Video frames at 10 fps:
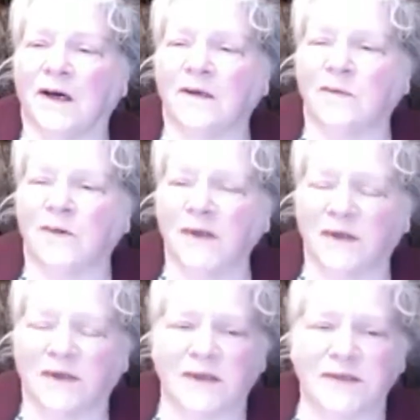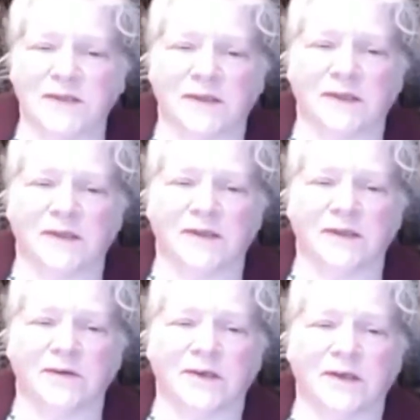one of the things that
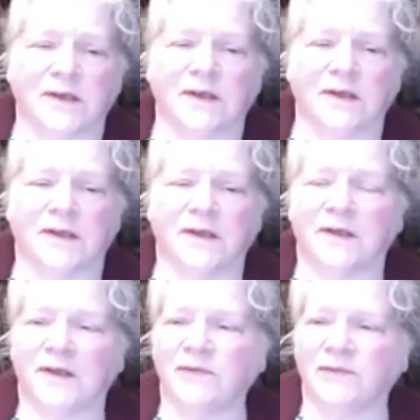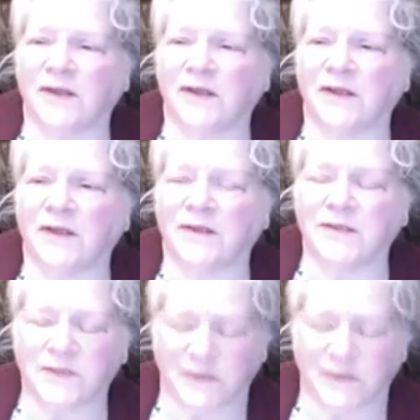if you just